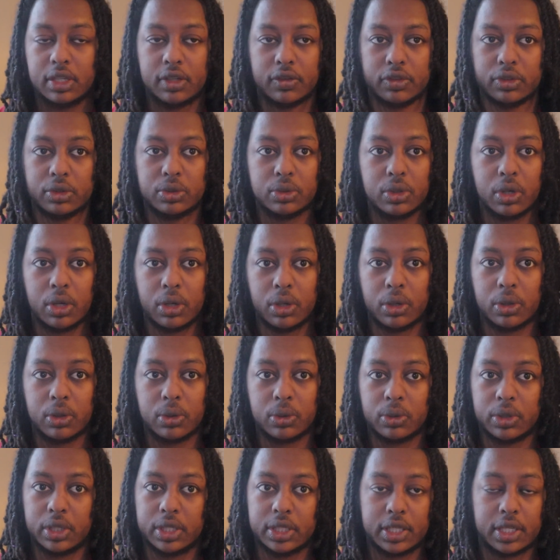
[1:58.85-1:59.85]
if you
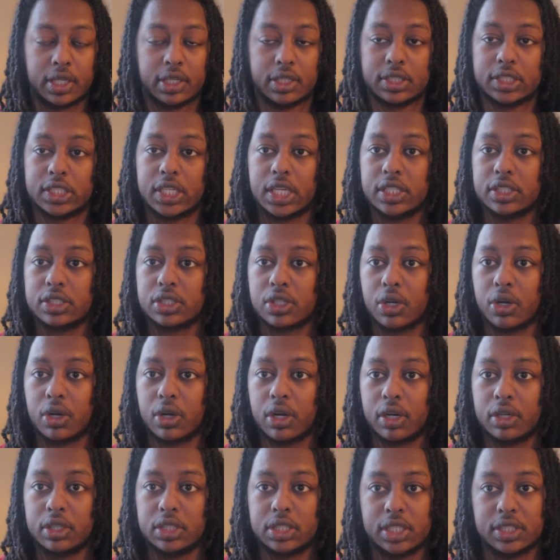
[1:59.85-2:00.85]
go and get a Chase
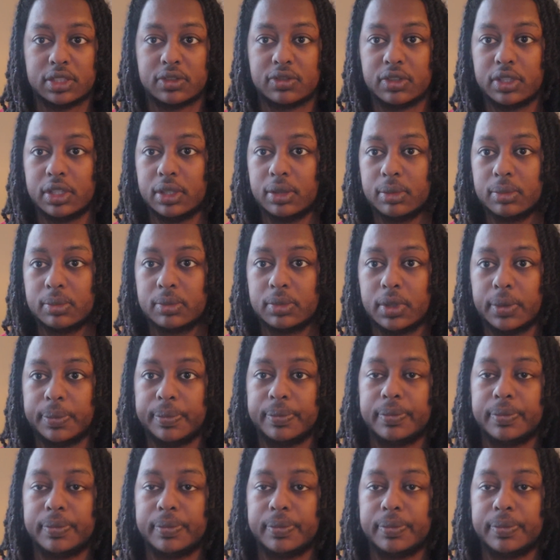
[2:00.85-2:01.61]
card, Chase Freedom